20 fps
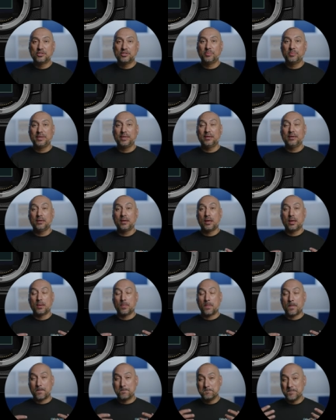to be
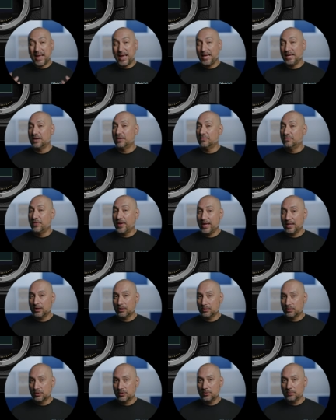made
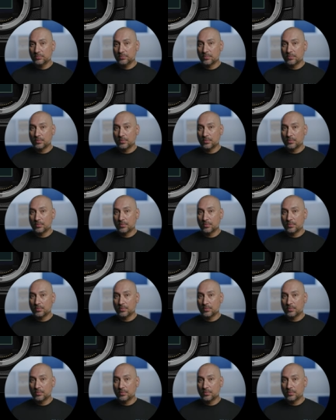available